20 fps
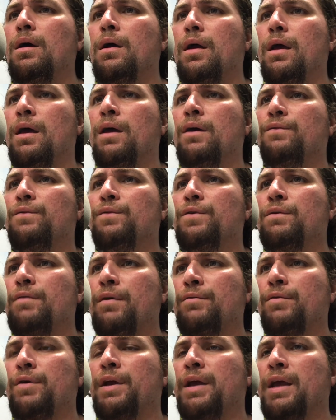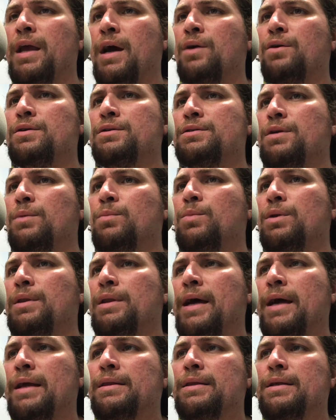if you've ever encountered someone
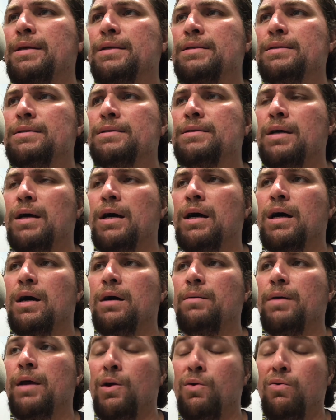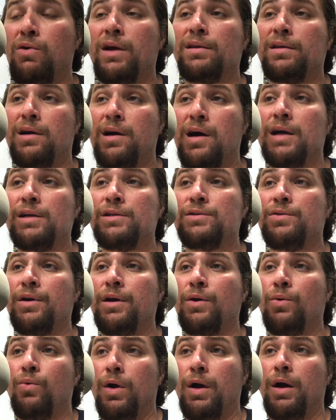like this, and quite the
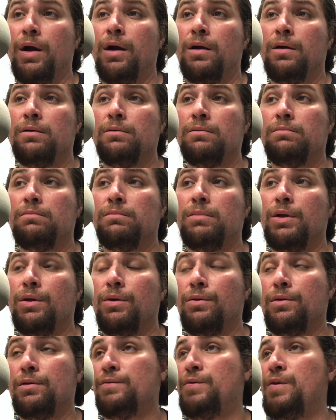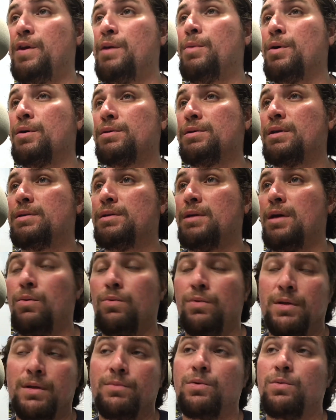contrary, where, you know, there's females that say, I
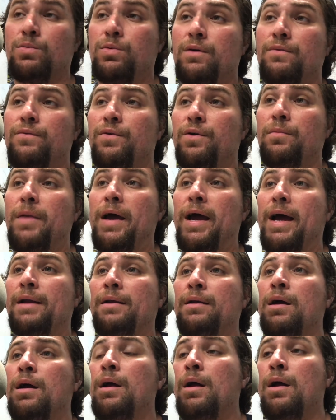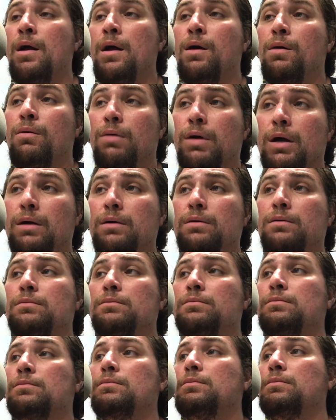will never work for a man. Well,
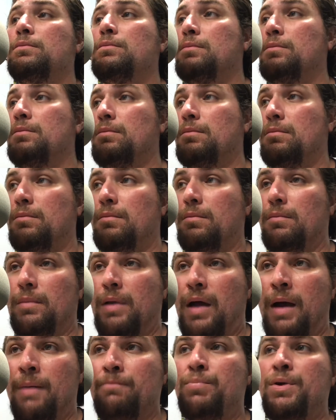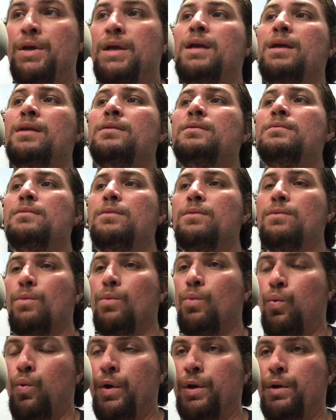I'm being
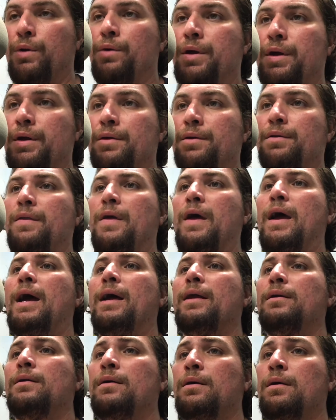real here that